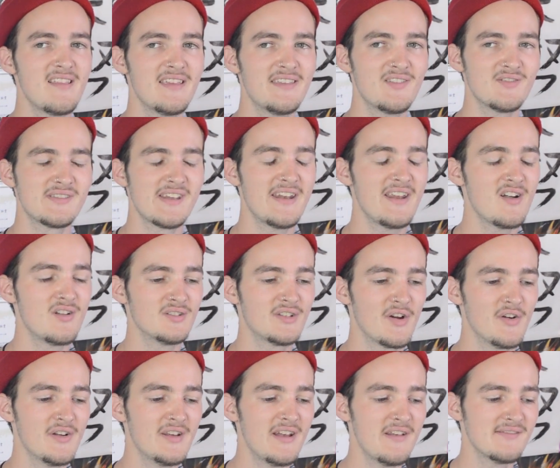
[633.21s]
like there's any
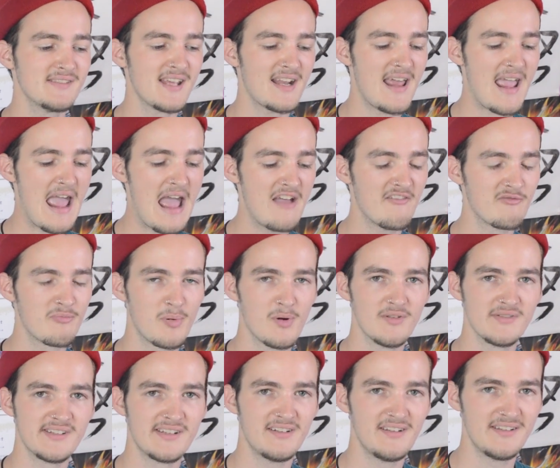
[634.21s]
alternatives that I have
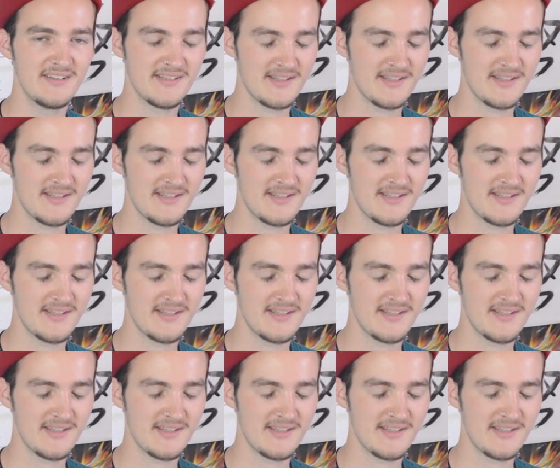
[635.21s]
personally.